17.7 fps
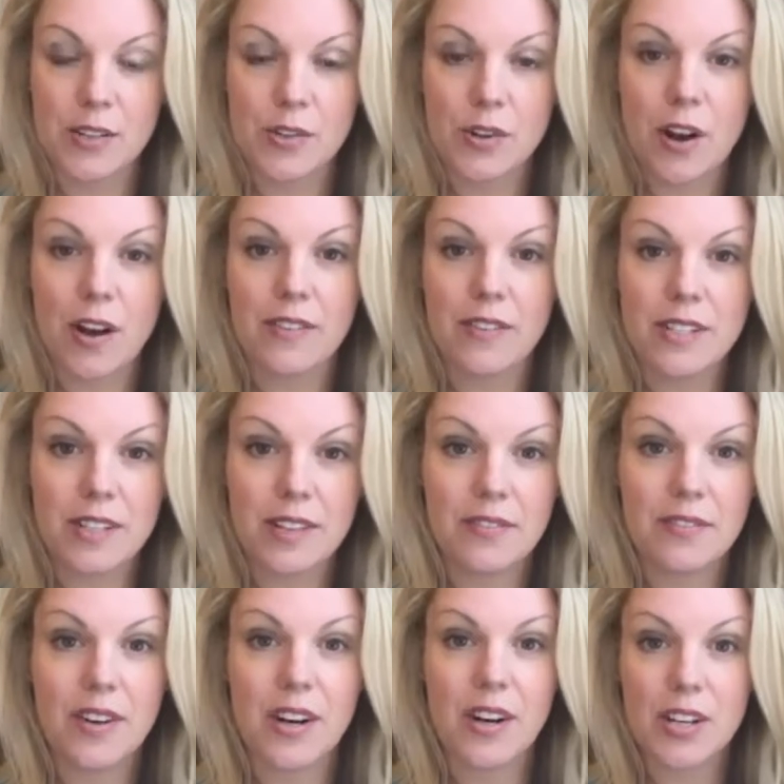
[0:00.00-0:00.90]
You're obviously
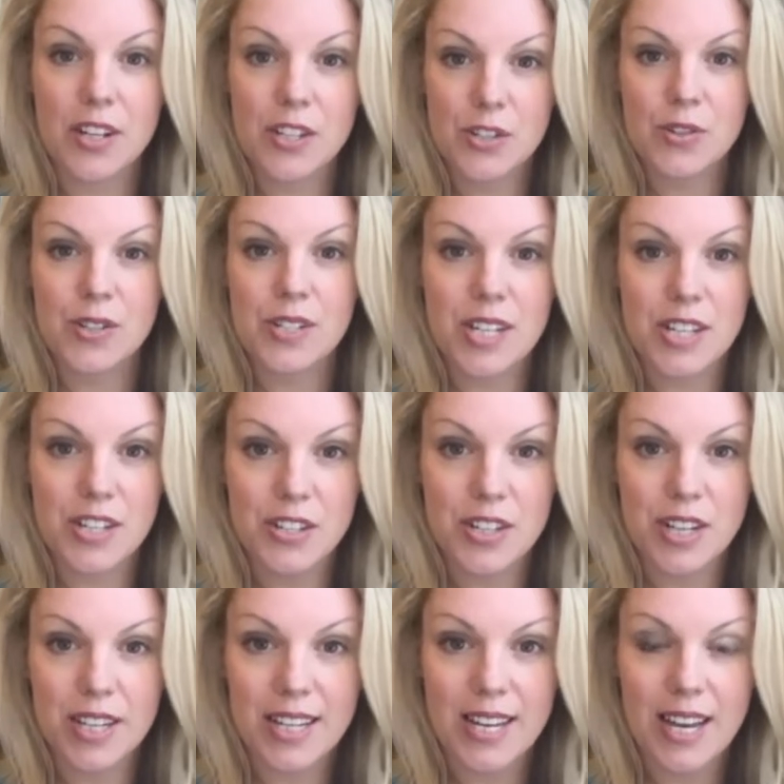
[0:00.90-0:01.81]
very
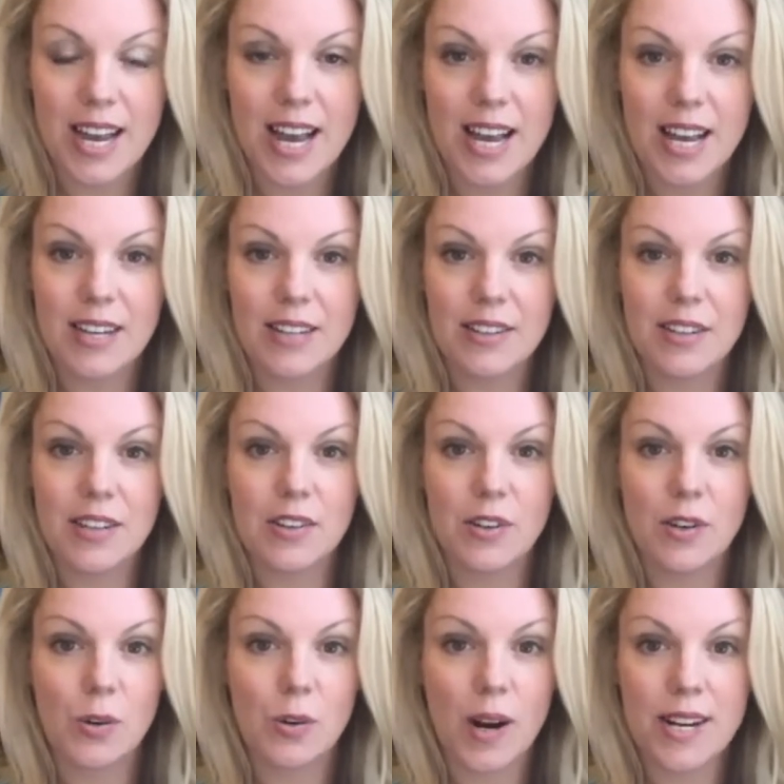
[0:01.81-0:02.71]
strategic and
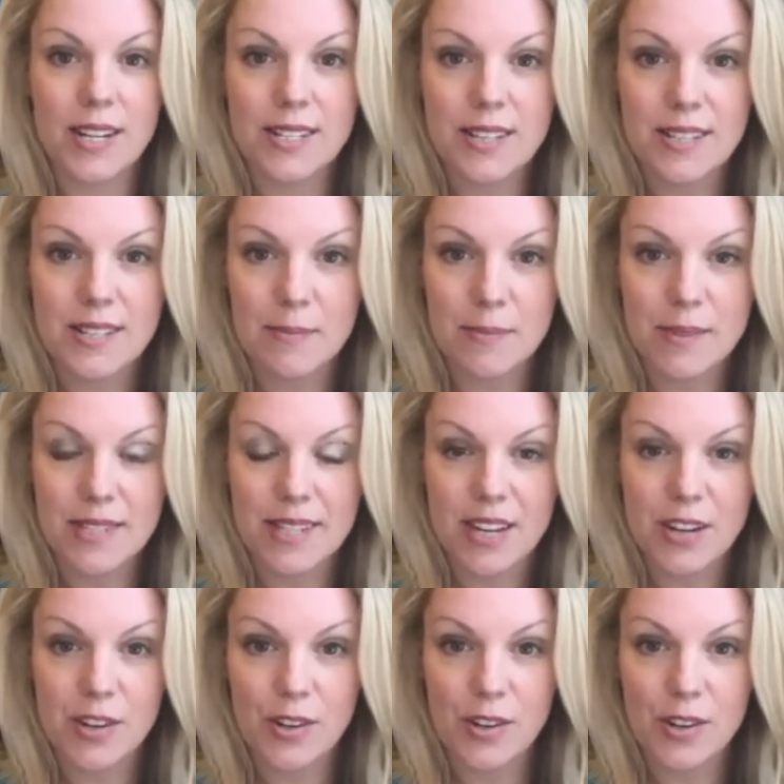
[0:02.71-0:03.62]
you're a great systems
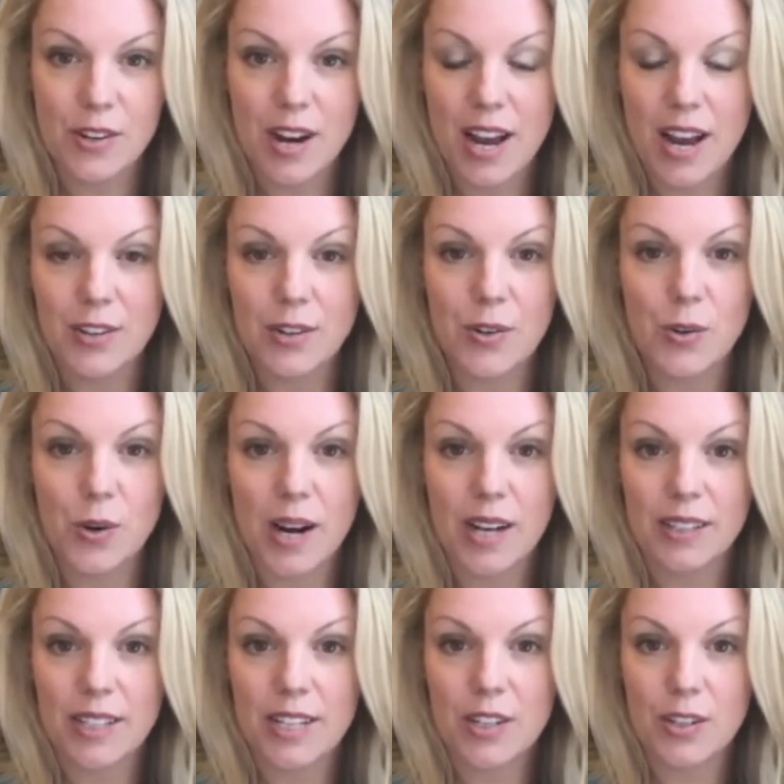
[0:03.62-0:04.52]
thinker and you're a
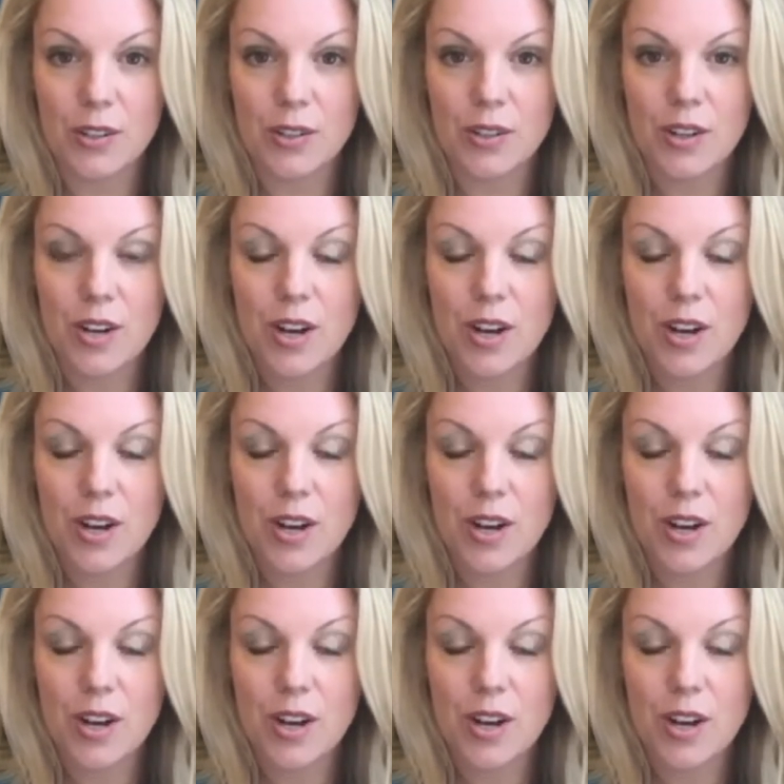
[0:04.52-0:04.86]
great leader.